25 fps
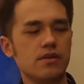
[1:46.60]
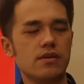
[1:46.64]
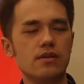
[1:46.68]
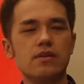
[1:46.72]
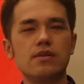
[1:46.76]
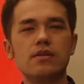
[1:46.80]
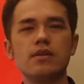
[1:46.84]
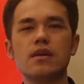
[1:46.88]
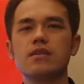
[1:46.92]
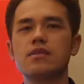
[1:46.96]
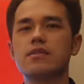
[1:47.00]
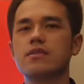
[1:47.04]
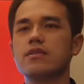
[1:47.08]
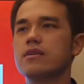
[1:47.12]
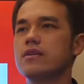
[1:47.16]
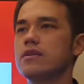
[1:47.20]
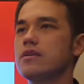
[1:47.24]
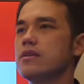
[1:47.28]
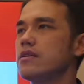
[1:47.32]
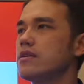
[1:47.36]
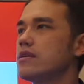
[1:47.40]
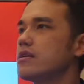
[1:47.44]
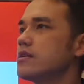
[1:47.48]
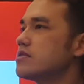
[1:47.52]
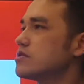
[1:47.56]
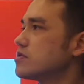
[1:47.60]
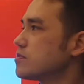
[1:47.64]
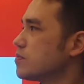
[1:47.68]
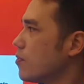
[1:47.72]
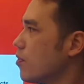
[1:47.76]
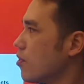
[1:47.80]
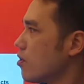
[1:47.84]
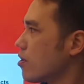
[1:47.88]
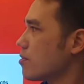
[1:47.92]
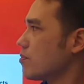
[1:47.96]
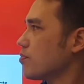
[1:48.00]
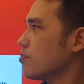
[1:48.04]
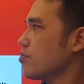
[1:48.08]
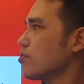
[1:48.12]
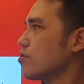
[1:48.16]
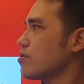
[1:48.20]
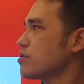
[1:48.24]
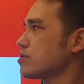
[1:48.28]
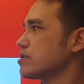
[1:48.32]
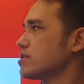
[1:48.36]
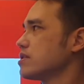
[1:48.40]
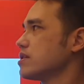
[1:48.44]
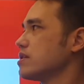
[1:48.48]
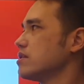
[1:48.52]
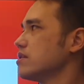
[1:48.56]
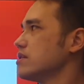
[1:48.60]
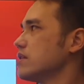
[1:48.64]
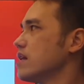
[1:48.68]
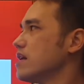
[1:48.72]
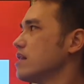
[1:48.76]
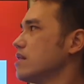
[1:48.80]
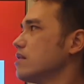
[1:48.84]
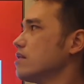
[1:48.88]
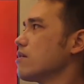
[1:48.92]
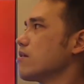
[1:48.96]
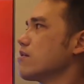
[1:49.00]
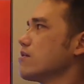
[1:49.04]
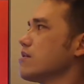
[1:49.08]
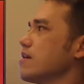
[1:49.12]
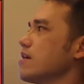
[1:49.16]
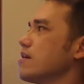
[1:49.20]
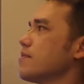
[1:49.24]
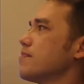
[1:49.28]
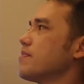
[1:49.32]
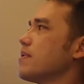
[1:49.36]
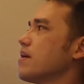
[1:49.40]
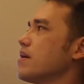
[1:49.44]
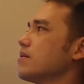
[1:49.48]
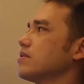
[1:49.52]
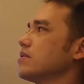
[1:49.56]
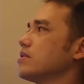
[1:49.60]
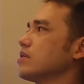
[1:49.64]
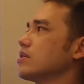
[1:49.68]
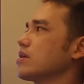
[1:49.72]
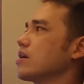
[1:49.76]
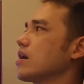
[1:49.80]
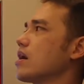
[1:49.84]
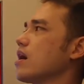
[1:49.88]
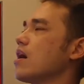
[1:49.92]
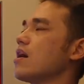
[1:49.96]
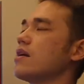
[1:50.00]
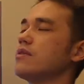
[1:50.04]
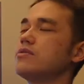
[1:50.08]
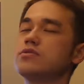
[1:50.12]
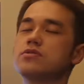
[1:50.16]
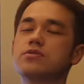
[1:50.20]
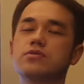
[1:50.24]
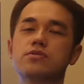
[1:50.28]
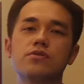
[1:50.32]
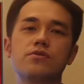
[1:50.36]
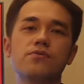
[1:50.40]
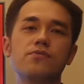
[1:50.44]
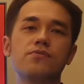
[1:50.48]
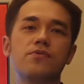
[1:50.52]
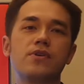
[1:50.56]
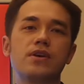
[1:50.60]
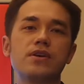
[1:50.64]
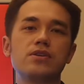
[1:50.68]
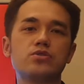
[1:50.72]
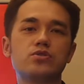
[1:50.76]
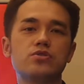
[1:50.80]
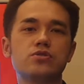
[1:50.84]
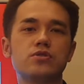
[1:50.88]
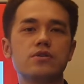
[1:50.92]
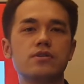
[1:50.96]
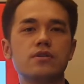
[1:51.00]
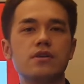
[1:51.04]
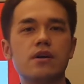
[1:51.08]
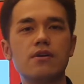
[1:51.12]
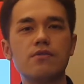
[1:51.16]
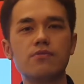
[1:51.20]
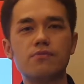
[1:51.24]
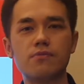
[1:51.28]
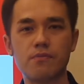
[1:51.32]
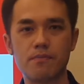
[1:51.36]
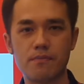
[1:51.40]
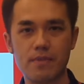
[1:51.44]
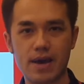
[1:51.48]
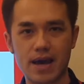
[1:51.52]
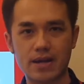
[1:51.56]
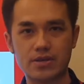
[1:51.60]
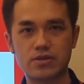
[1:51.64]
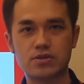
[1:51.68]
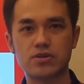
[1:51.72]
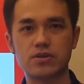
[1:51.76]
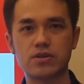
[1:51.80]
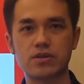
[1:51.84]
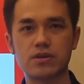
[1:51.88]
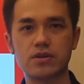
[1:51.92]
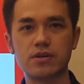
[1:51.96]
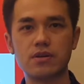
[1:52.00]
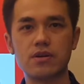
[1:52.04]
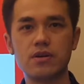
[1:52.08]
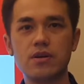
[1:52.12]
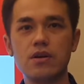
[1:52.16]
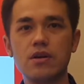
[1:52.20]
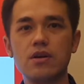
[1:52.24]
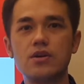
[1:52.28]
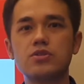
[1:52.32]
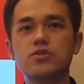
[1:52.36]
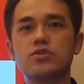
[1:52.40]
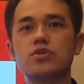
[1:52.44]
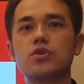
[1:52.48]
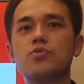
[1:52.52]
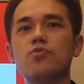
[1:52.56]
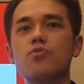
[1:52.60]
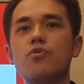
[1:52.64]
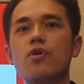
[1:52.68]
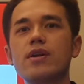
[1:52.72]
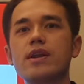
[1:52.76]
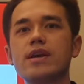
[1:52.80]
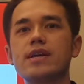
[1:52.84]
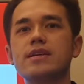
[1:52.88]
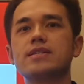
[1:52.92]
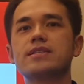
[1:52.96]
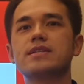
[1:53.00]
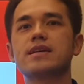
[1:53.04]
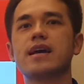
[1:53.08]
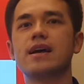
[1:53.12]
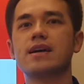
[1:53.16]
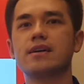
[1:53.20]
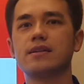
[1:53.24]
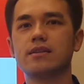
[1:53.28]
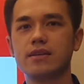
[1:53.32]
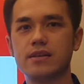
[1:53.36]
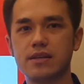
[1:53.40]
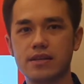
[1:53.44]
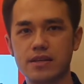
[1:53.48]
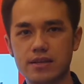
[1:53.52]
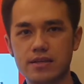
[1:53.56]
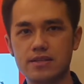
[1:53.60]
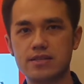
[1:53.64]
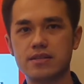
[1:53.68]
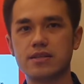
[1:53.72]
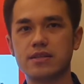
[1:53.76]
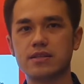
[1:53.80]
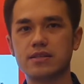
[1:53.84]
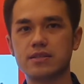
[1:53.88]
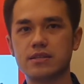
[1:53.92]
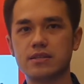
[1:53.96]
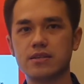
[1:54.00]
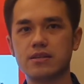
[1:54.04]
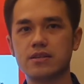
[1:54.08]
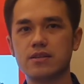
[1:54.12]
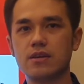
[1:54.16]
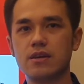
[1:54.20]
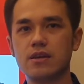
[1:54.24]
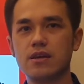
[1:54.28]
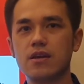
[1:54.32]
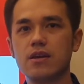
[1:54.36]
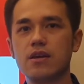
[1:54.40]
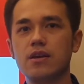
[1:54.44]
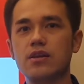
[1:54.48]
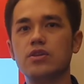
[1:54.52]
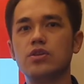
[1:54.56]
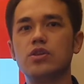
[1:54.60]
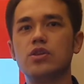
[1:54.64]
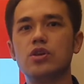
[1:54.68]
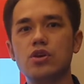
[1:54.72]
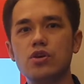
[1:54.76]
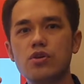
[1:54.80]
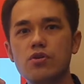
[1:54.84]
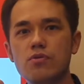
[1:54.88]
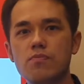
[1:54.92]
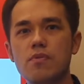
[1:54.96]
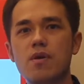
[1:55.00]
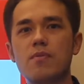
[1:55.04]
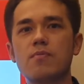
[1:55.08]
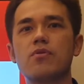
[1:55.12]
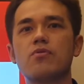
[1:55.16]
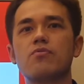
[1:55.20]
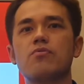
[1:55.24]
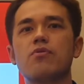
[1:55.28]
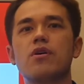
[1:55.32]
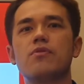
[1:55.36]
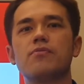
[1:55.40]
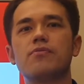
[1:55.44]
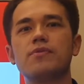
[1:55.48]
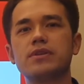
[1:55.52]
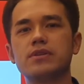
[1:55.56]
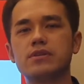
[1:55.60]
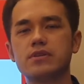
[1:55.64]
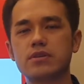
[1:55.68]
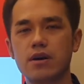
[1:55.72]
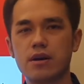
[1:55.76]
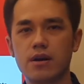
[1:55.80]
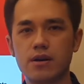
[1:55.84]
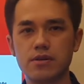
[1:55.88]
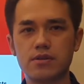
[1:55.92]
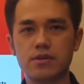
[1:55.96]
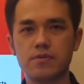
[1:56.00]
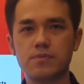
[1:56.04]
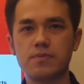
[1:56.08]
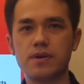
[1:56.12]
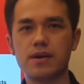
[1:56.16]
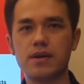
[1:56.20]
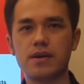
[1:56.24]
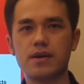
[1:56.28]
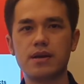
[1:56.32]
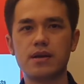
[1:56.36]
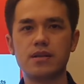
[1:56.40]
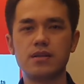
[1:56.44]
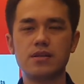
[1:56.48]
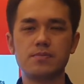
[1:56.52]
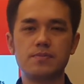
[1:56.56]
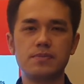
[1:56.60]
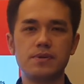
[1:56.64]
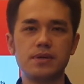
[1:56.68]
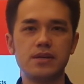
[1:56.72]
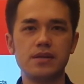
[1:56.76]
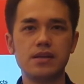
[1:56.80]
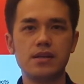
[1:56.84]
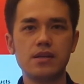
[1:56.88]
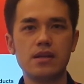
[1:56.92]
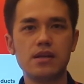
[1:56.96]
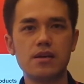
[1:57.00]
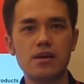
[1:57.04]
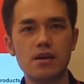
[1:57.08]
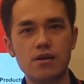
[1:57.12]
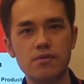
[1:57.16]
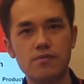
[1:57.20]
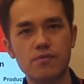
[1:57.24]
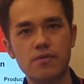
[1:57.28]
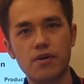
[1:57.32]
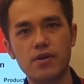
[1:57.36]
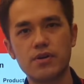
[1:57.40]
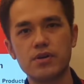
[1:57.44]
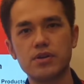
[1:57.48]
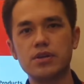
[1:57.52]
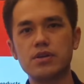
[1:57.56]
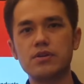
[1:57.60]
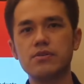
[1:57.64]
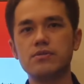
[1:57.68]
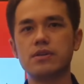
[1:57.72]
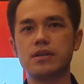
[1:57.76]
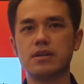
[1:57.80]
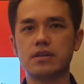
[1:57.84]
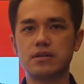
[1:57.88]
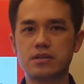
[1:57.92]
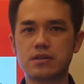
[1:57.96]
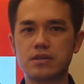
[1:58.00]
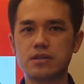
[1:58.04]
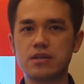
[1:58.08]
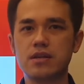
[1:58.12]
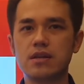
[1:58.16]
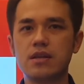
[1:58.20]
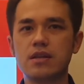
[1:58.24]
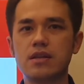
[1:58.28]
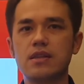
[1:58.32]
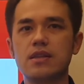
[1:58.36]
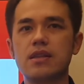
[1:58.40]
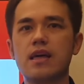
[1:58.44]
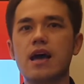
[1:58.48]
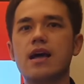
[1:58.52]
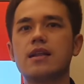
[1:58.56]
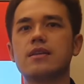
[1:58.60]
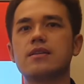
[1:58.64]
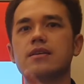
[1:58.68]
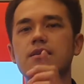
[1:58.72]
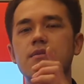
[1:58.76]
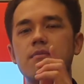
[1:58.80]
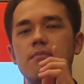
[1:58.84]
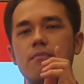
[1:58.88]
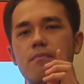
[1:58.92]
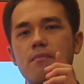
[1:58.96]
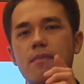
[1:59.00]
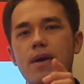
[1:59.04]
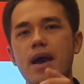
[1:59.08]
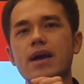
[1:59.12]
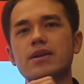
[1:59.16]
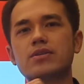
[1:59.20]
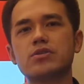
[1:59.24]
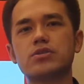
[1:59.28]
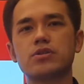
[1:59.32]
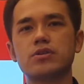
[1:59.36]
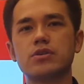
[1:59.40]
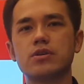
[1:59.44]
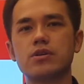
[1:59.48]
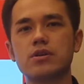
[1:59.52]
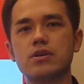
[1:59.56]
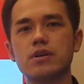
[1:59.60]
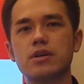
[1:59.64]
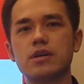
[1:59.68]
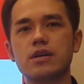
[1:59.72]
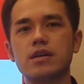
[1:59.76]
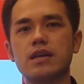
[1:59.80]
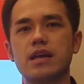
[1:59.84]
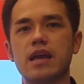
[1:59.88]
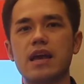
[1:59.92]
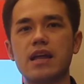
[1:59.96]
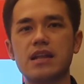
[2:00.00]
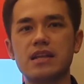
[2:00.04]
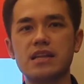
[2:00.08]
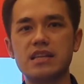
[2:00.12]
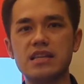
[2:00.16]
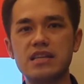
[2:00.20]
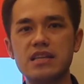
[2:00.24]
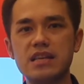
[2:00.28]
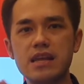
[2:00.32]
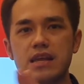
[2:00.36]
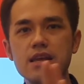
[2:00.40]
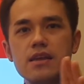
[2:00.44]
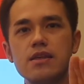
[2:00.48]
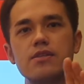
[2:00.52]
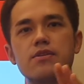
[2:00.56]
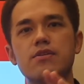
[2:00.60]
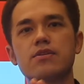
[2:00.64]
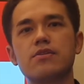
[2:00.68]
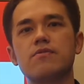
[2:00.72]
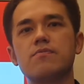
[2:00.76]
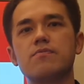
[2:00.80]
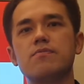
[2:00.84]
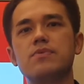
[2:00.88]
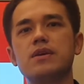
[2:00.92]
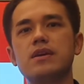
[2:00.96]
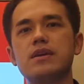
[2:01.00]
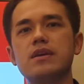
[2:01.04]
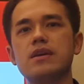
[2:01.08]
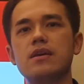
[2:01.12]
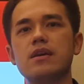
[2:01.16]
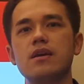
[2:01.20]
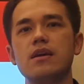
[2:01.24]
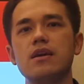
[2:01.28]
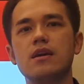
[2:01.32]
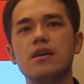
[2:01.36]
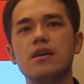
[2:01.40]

nothing is more important than learning about the conservation of matter. So what exactly is it? Do you remember what we talked about in the beginning of our unit? That matter can neither be